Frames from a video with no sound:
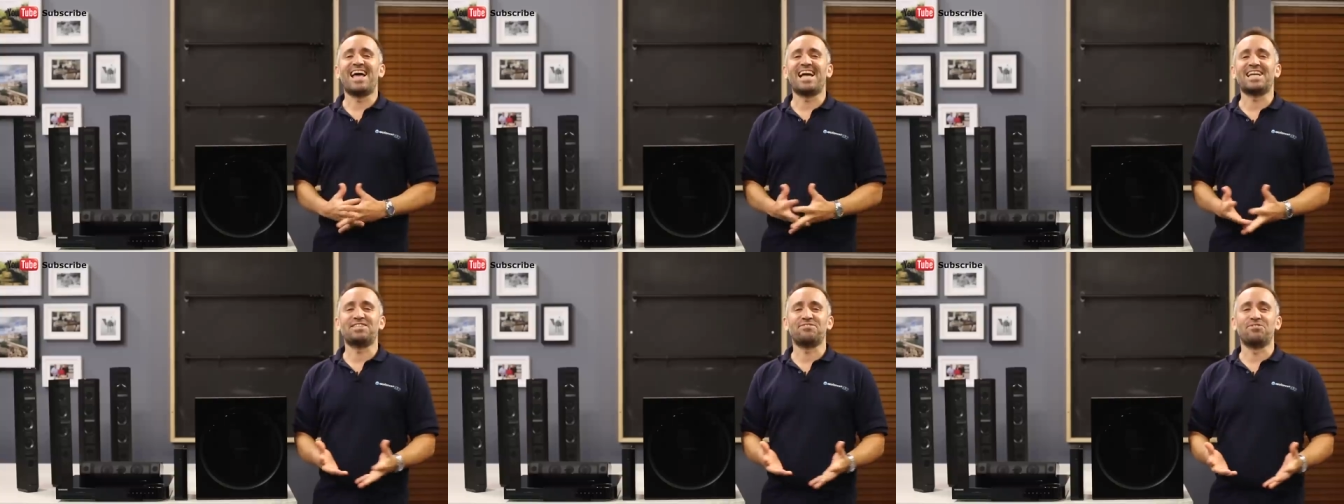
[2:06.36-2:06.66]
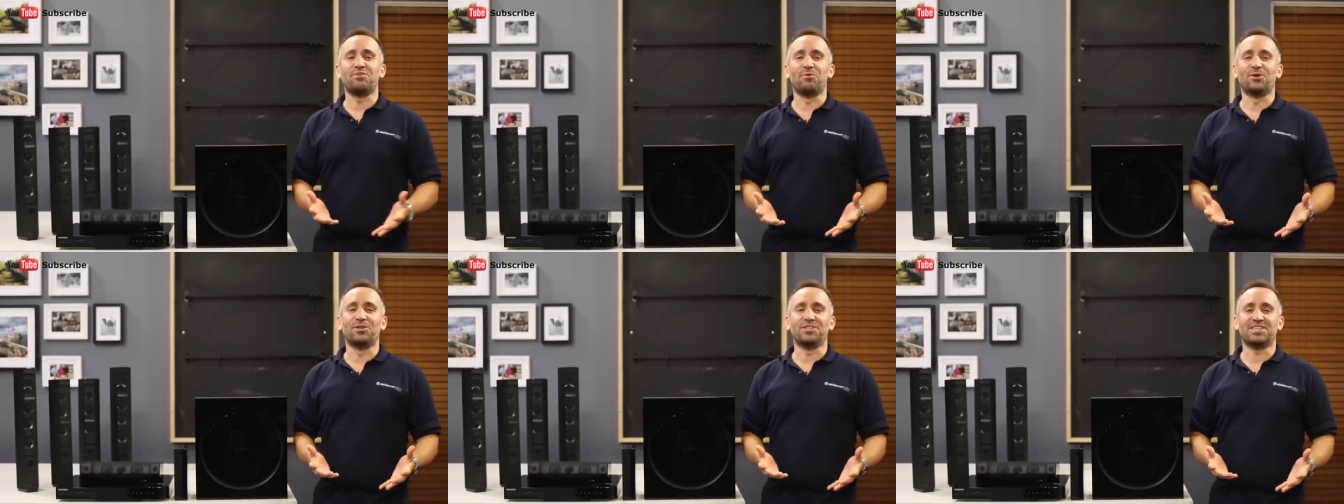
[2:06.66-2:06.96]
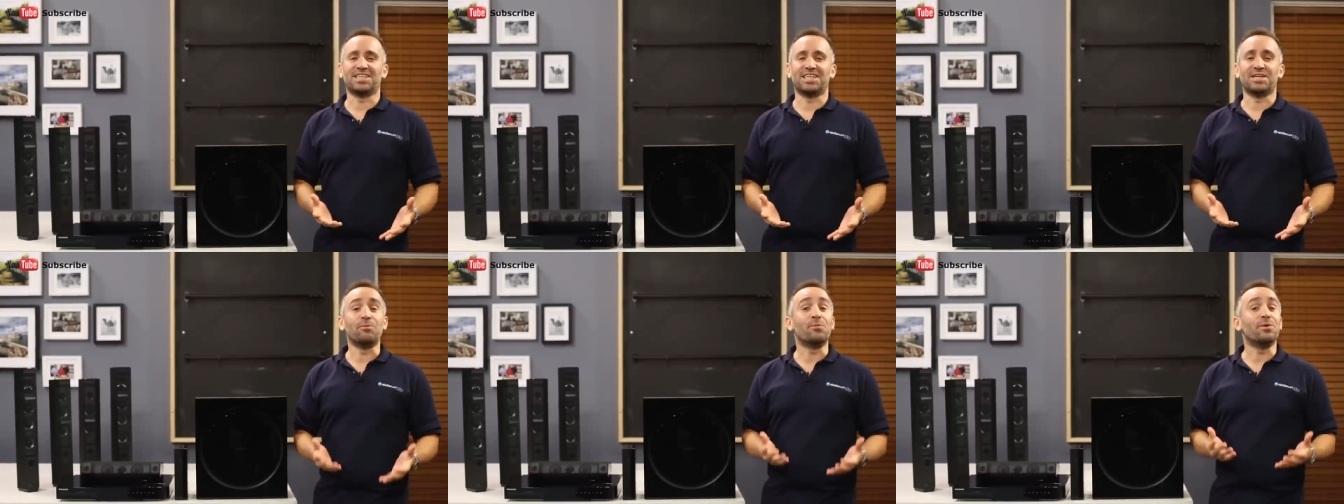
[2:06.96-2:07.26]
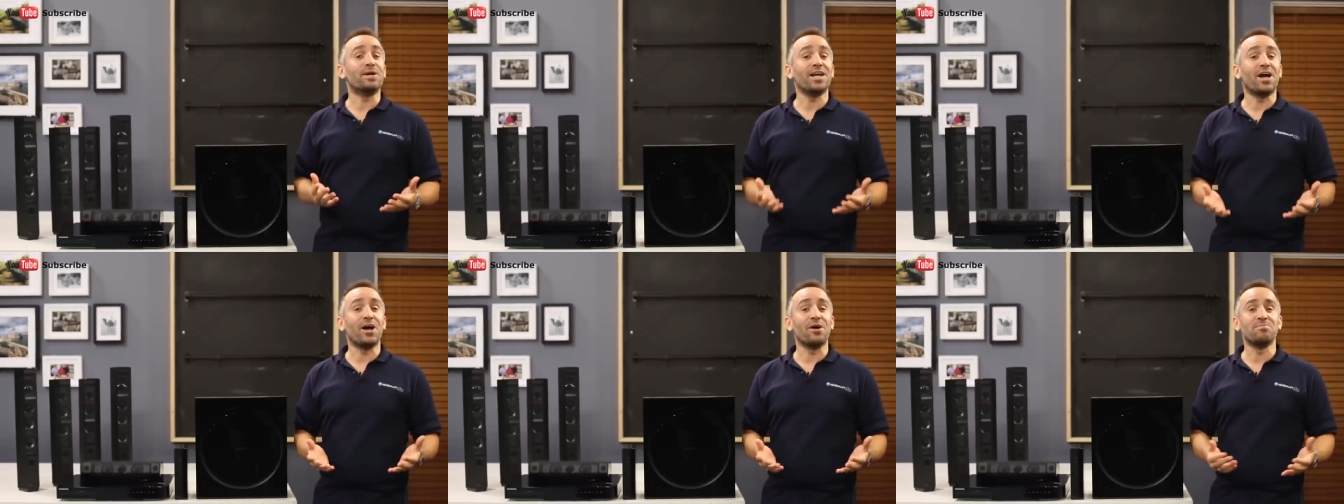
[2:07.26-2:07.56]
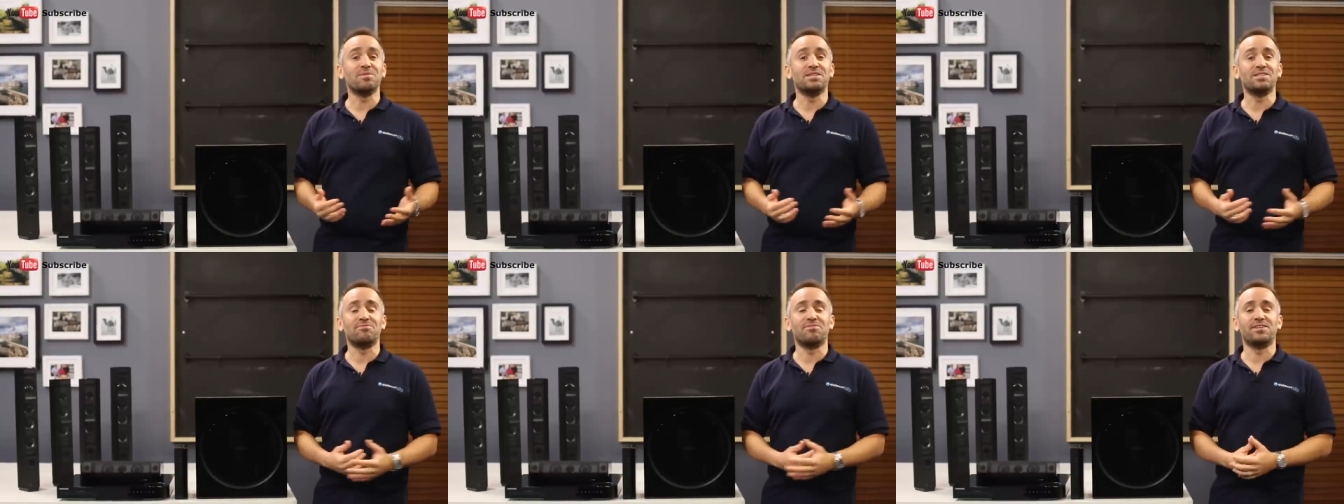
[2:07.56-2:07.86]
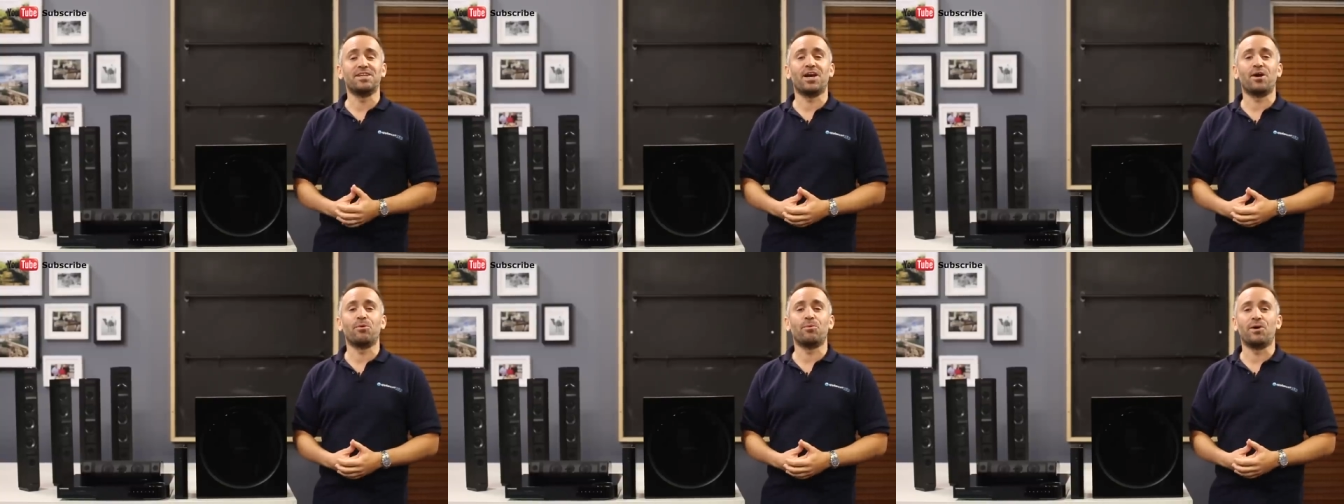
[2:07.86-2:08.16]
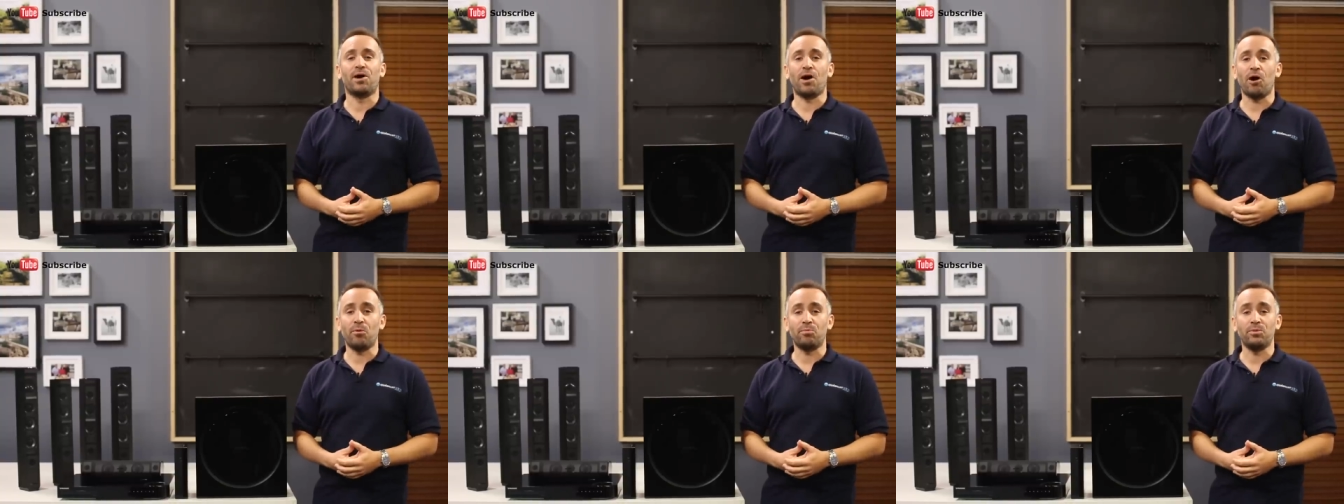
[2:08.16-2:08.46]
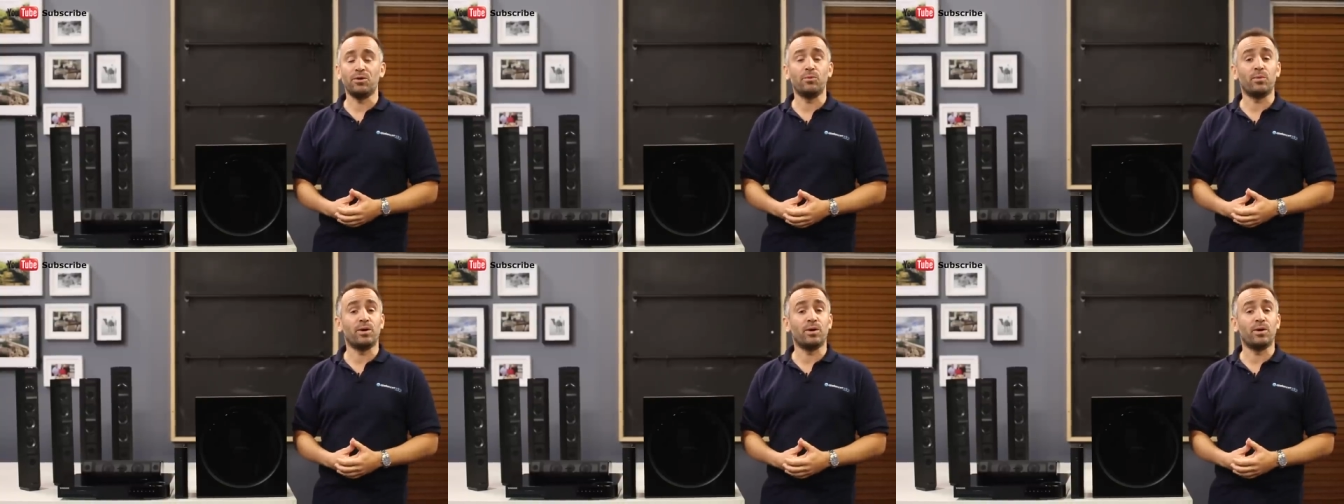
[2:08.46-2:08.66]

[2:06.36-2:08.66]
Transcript: Thanks for watching. We hope this video will help you